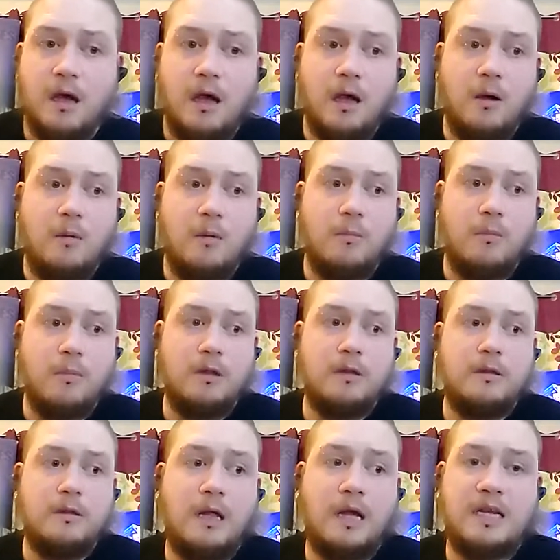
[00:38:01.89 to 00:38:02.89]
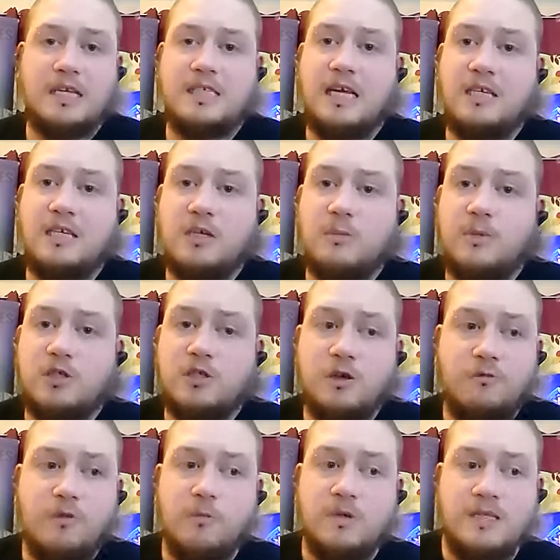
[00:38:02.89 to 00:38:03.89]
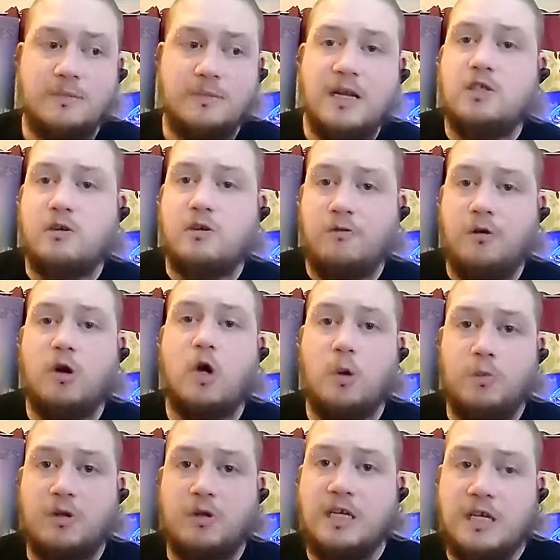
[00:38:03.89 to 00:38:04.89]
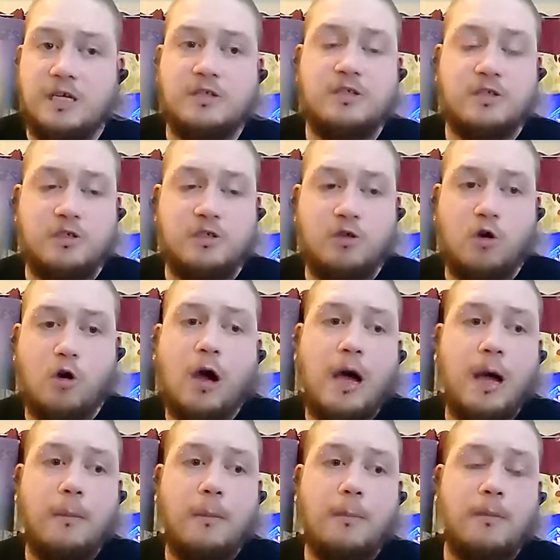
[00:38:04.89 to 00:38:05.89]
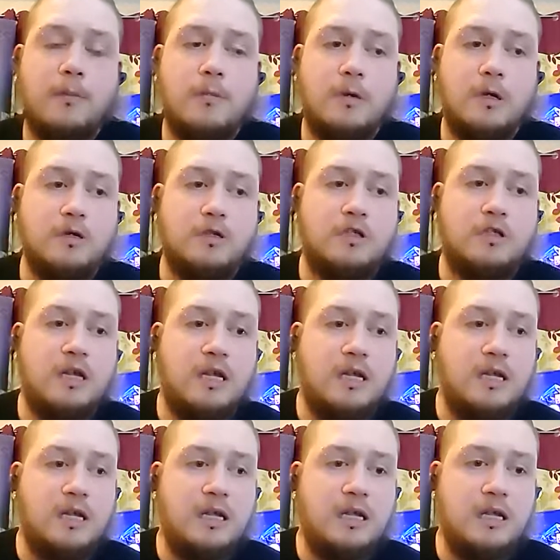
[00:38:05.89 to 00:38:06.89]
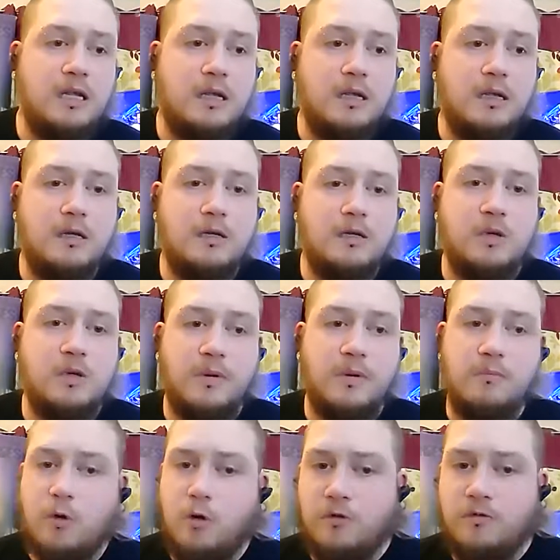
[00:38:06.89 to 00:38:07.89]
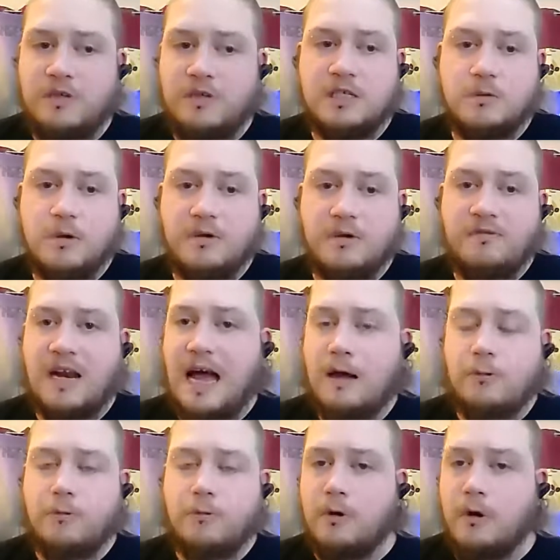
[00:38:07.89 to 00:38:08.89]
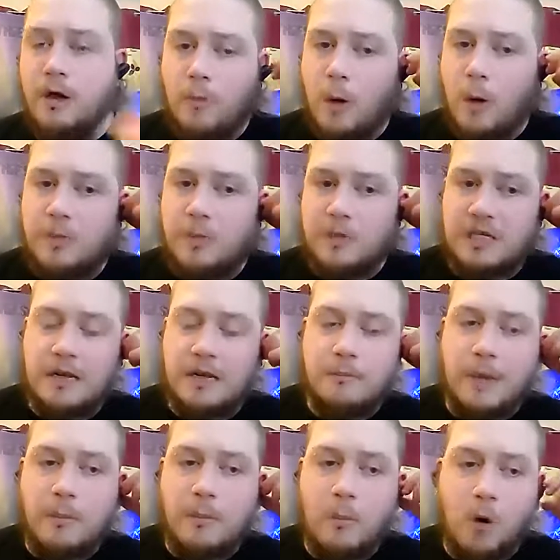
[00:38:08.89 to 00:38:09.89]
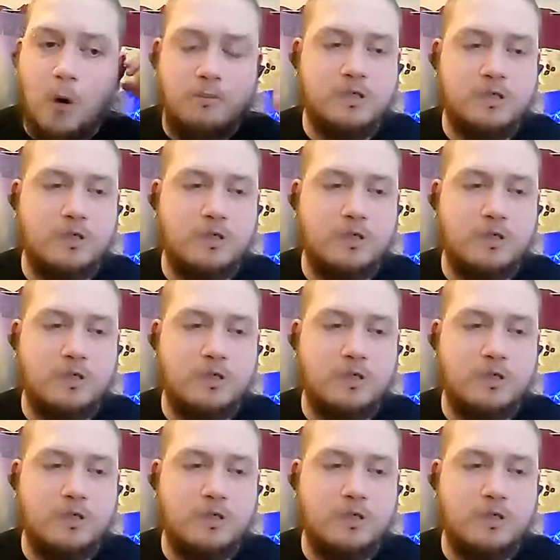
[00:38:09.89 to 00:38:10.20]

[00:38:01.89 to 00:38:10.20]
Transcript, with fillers: Um, like I said, she'd been suffering with dementia for a couple of years, so um, she she'd been moved into a flat um, opposite my mum.